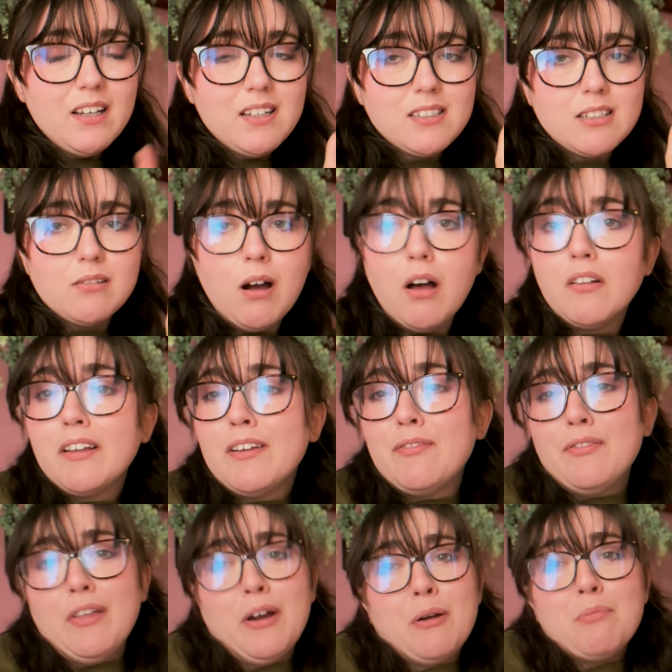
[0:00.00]
So I'll leave
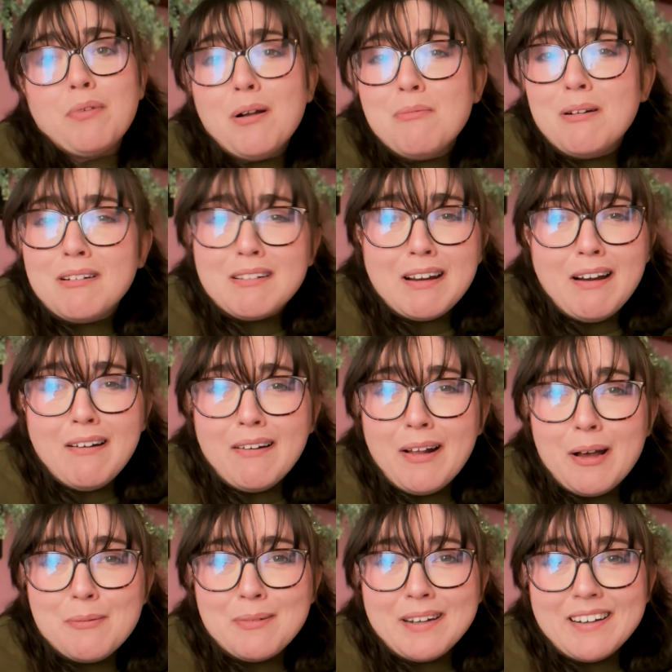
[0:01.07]
their promo code
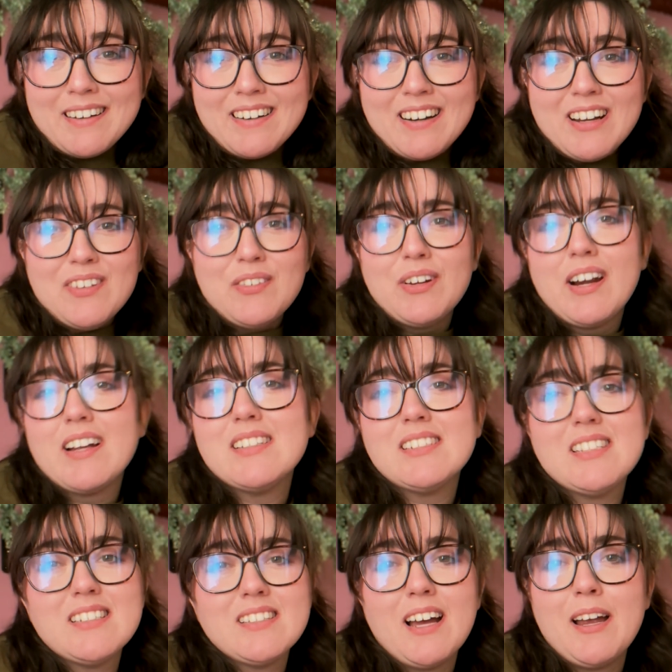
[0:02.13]
up here if you guys
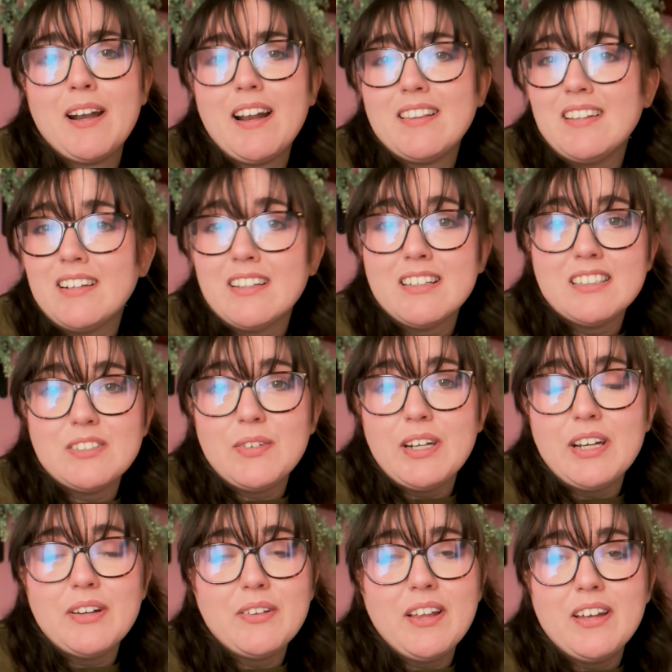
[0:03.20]
decide at the end of this
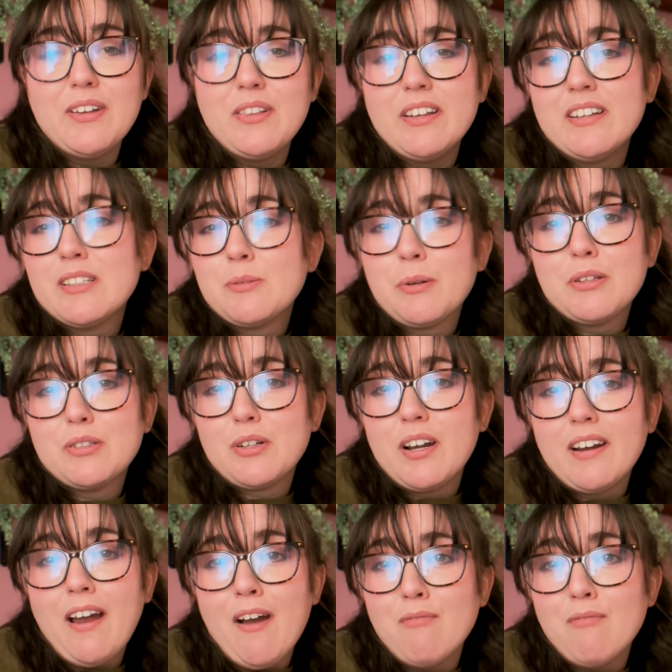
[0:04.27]
video that you think it's worth trying out.